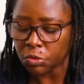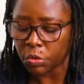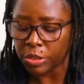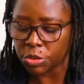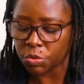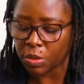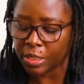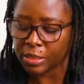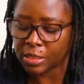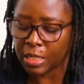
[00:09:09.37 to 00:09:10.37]
ensure
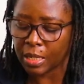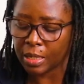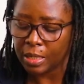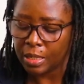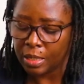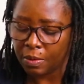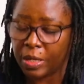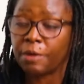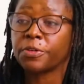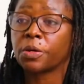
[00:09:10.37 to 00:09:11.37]
that we
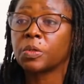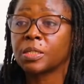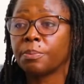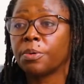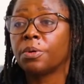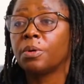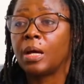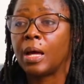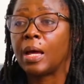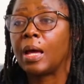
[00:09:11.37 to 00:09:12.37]
have equitable
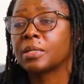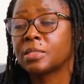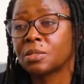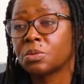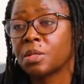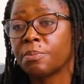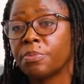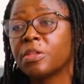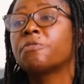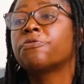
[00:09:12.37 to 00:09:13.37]
access to
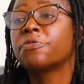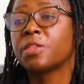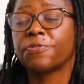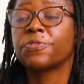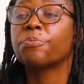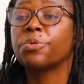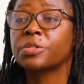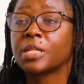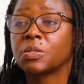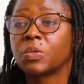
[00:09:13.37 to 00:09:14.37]
the few
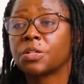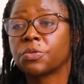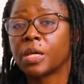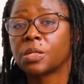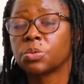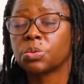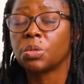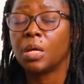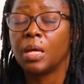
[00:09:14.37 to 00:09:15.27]
books that we are trying to